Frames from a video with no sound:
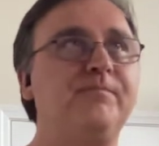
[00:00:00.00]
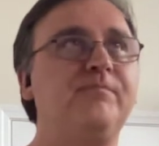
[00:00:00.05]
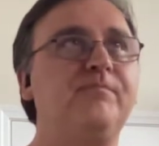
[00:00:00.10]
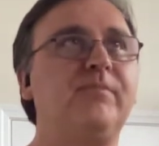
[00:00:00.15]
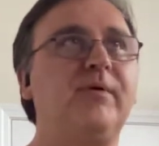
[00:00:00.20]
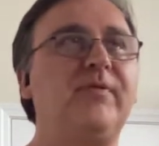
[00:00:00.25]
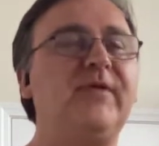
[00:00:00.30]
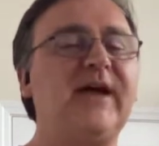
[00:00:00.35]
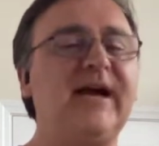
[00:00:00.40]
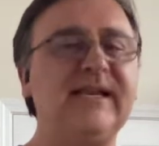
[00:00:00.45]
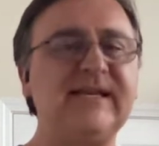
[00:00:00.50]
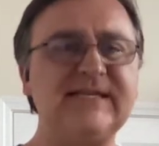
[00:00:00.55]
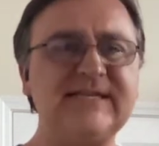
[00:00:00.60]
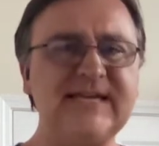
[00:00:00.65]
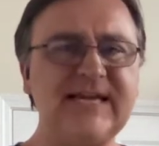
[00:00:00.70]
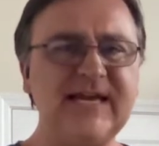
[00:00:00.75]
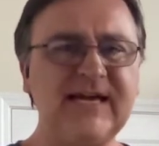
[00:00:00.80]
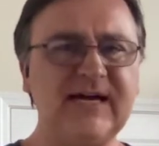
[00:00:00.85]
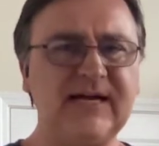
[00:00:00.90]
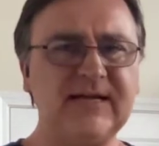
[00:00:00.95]
But the
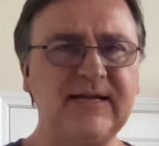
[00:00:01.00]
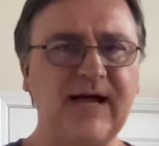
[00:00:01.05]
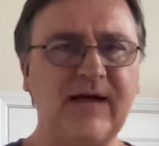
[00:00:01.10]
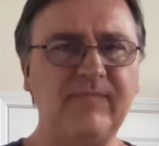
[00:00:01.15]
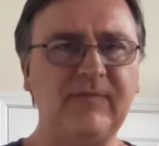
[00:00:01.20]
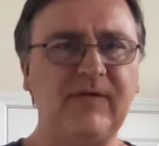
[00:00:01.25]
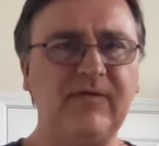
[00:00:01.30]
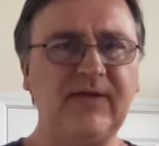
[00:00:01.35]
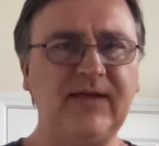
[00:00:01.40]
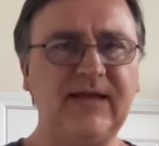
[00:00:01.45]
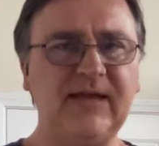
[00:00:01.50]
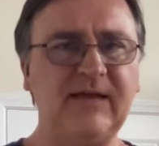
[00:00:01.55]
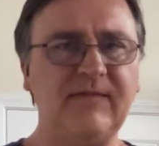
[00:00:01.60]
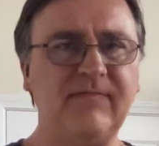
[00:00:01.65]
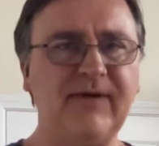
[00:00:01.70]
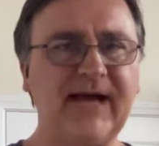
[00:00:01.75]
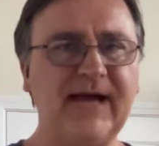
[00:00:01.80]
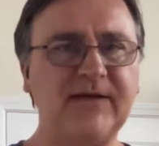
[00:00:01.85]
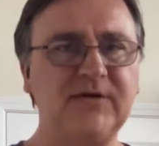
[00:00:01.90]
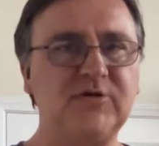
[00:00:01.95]
idea got me thinking
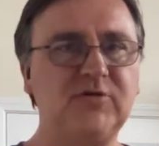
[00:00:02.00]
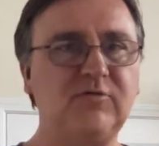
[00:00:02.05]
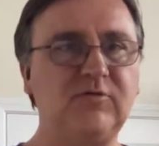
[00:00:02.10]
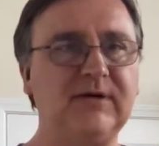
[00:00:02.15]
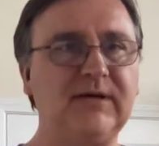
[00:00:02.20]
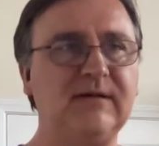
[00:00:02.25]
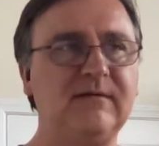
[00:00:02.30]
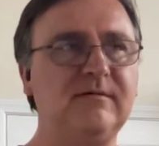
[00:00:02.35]
back to